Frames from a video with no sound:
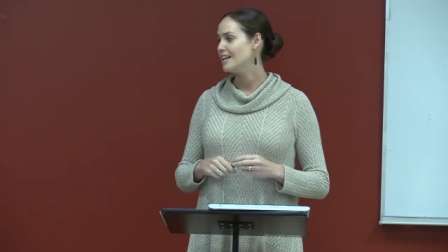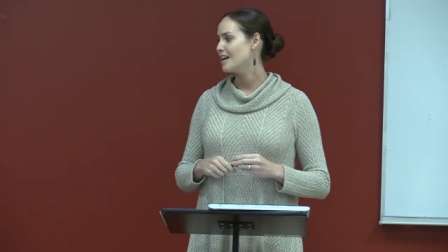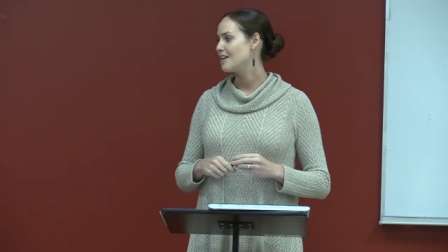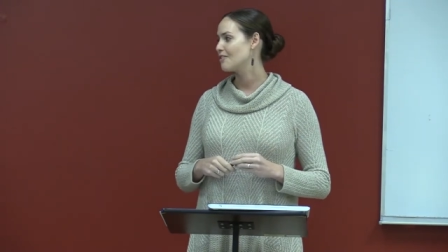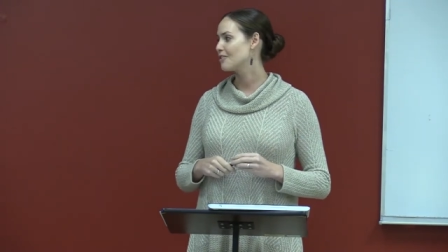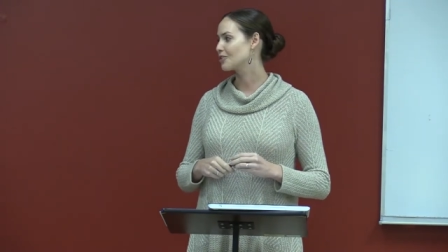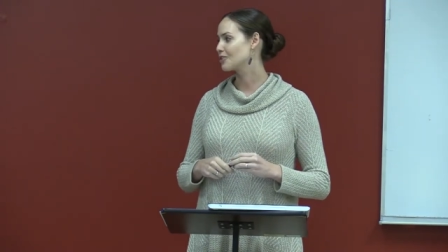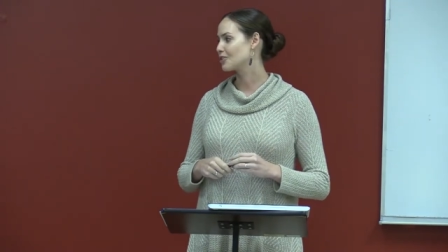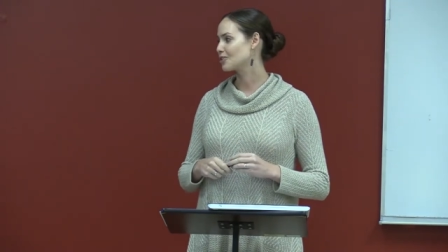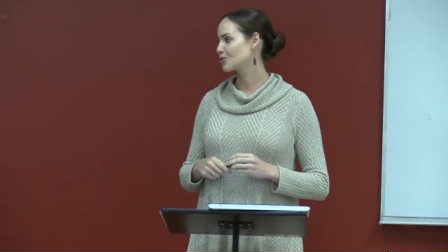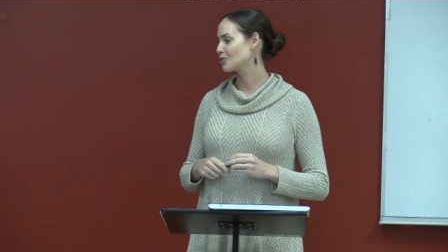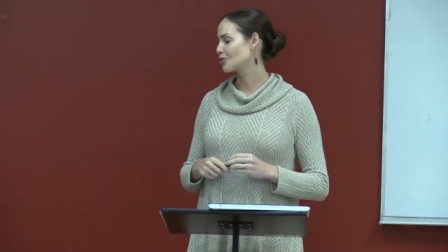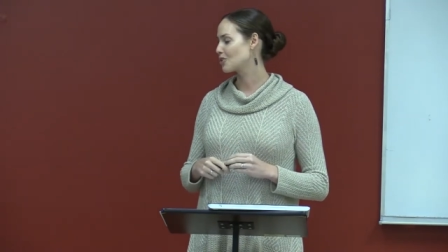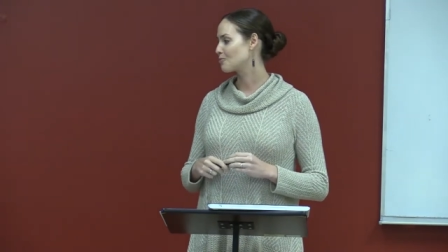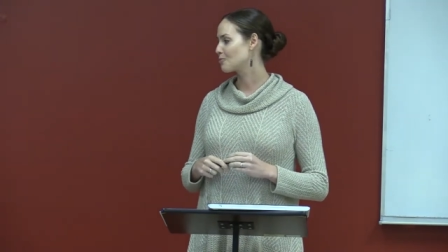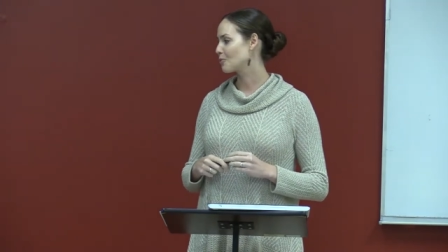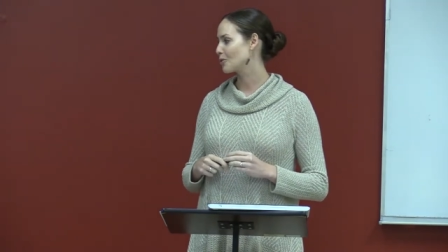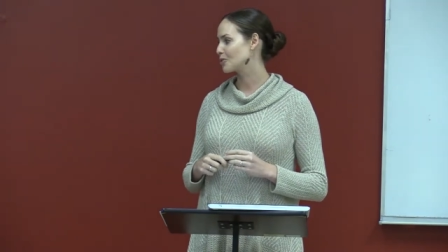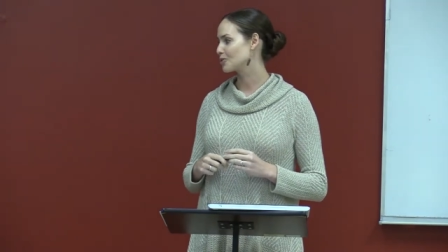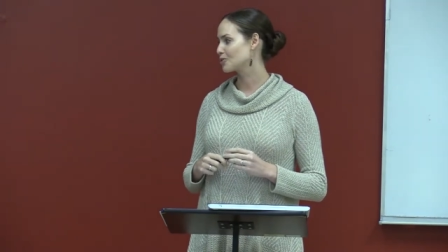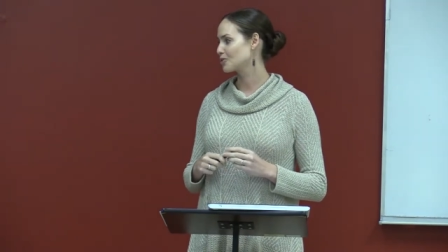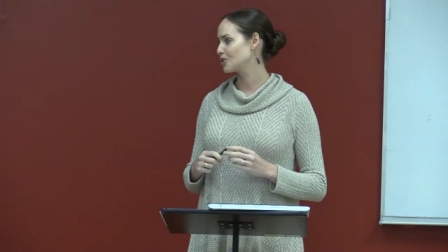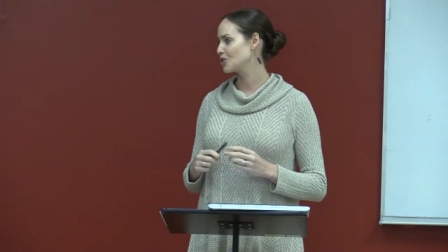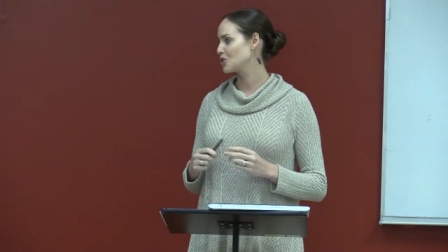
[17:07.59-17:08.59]
if you're the sort of
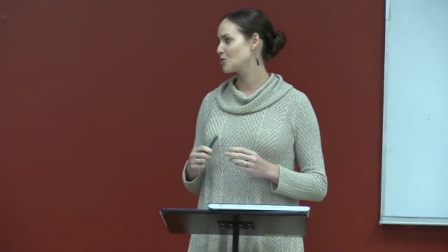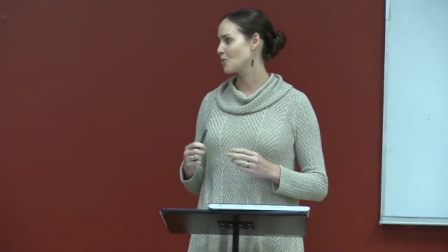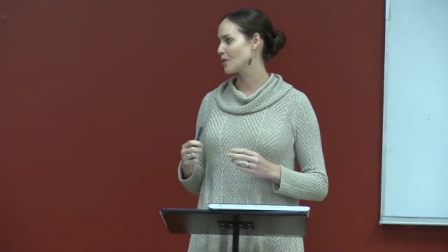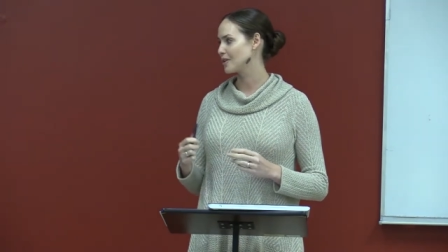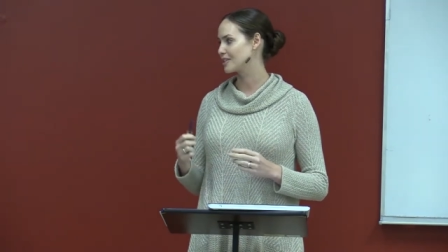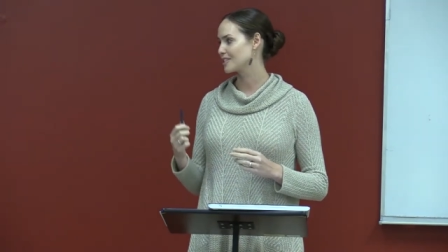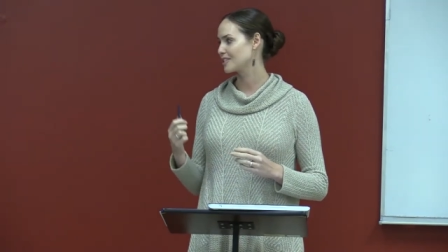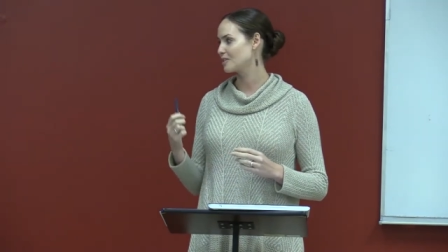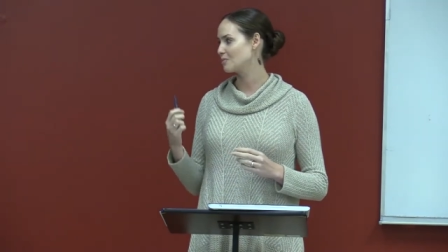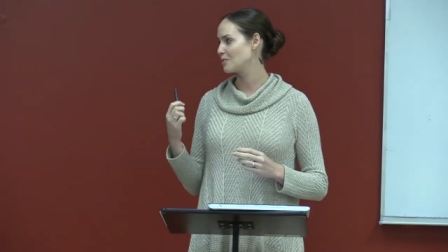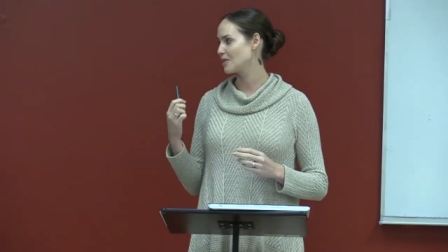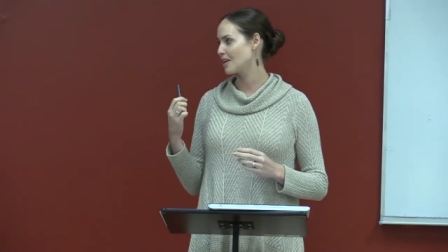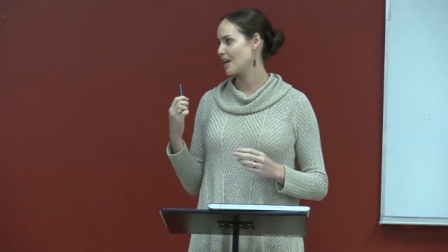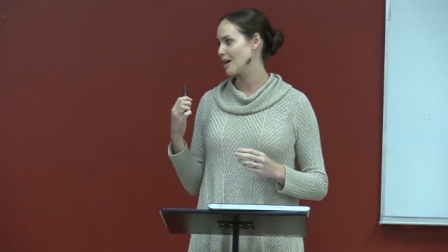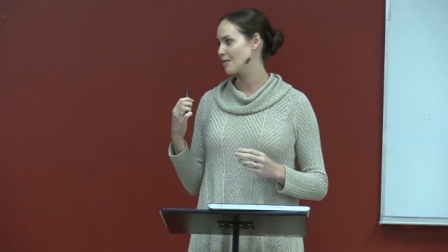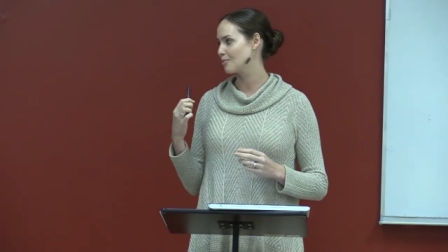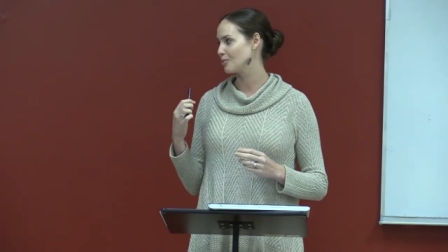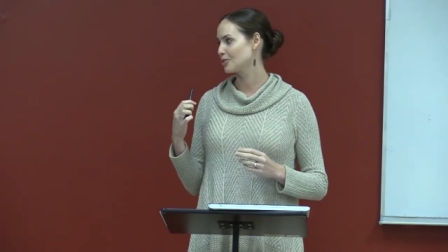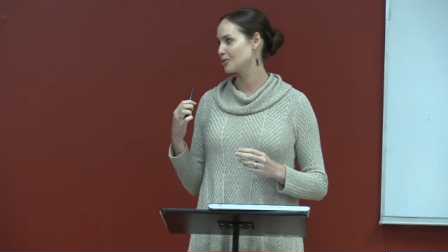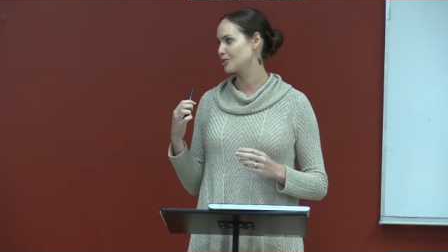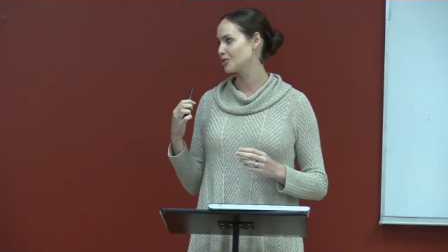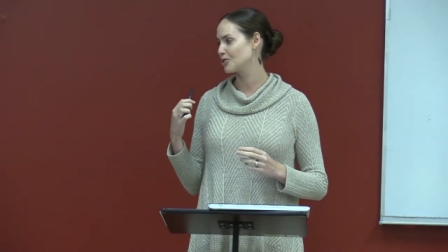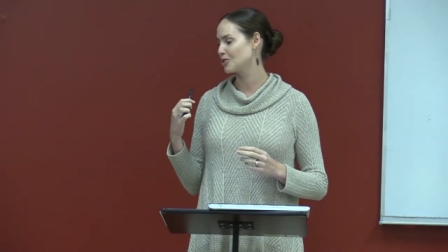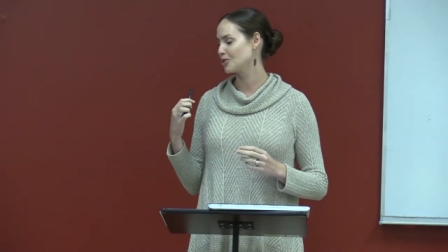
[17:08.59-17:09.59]
person who wants to be
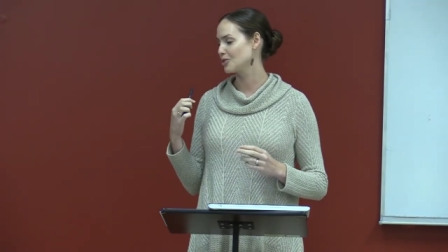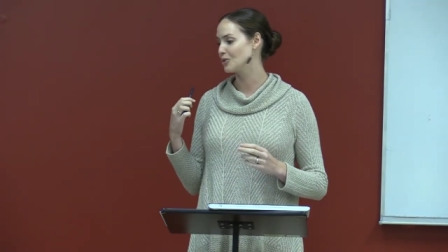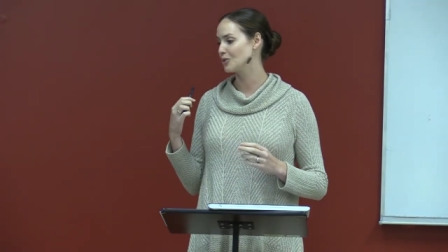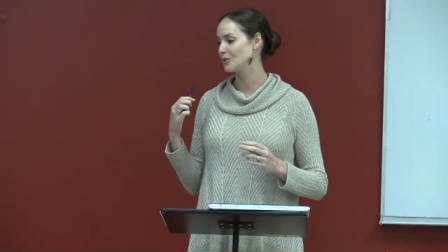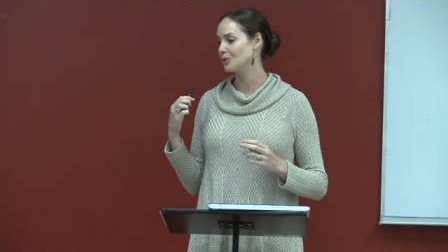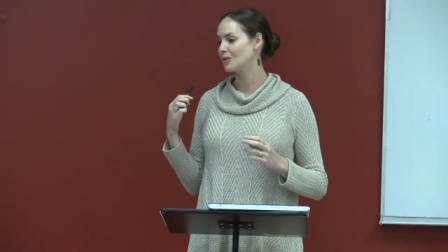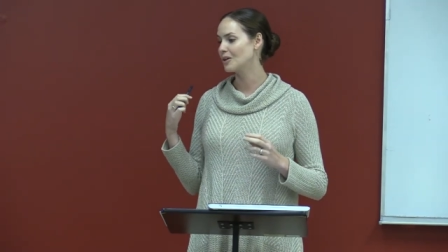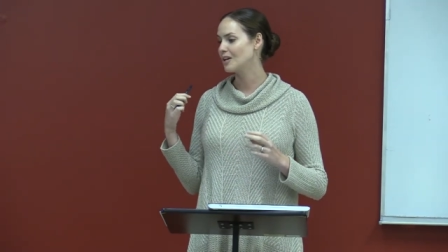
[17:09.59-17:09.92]
able to